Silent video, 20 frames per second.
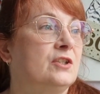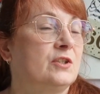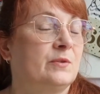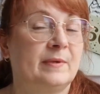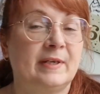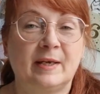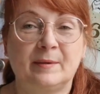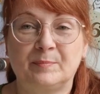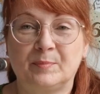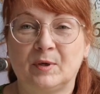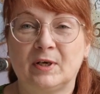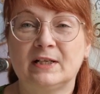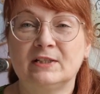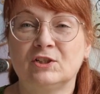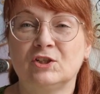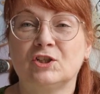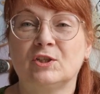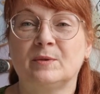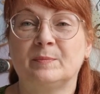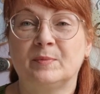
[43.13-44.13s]
So we had
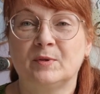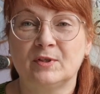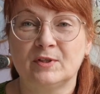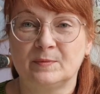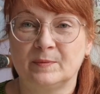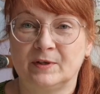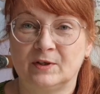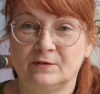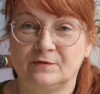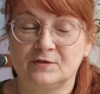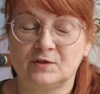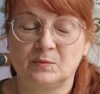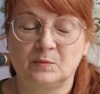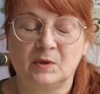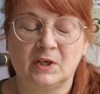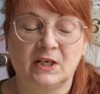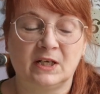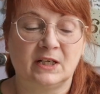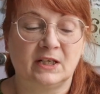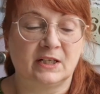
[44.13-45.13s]
brunch, the boys went off to
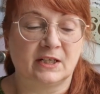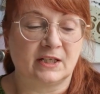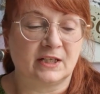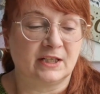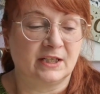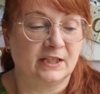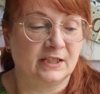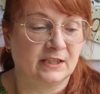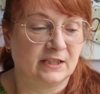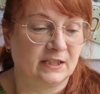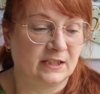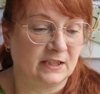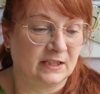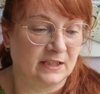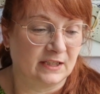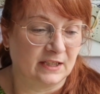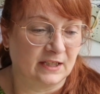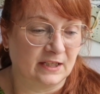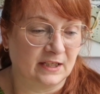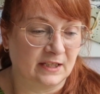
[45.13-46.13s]
work.
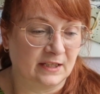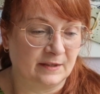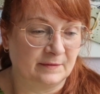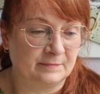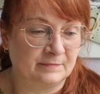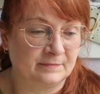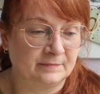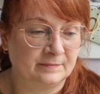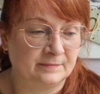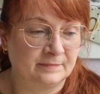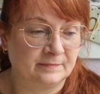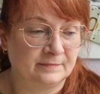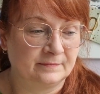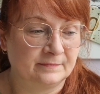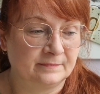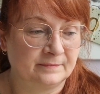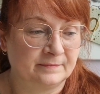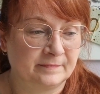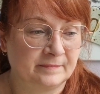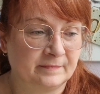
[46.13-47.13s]

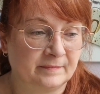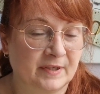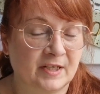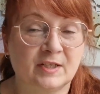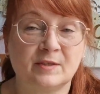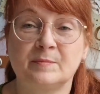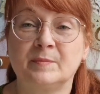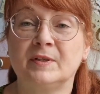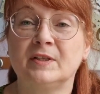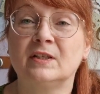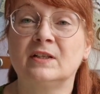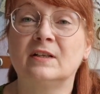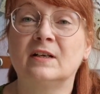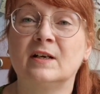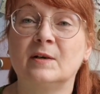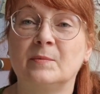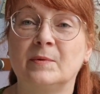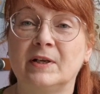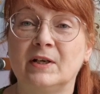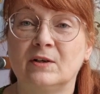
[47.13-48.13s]
My husband and
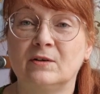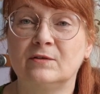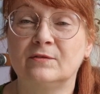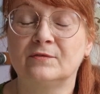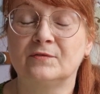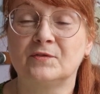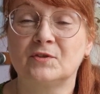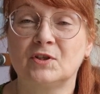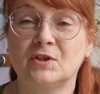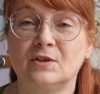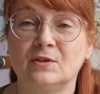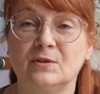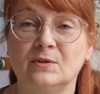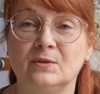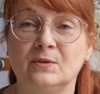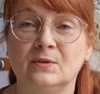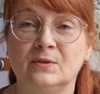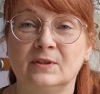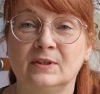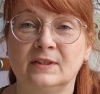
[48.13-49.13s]
I went off
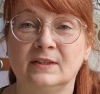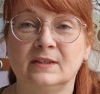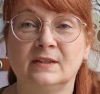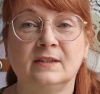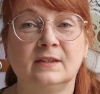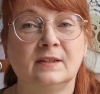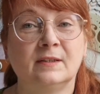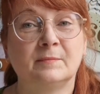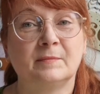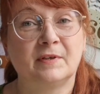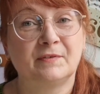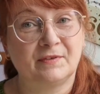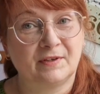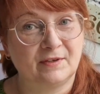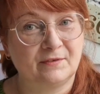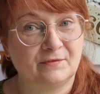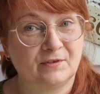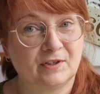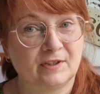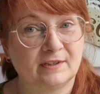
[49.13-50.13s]
to my
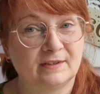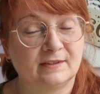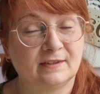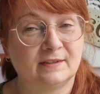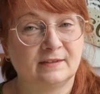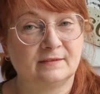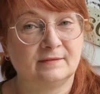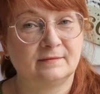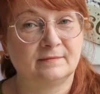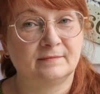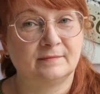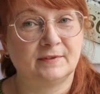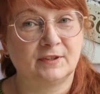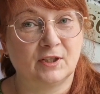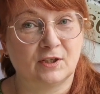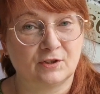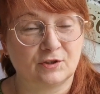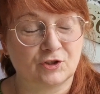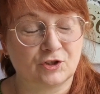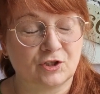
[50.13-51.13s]
favourite
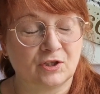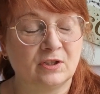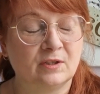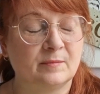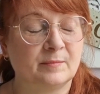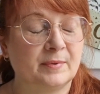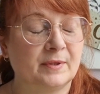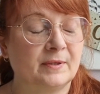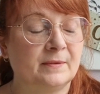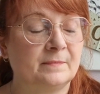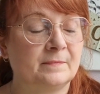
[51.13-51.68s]
yarn shop.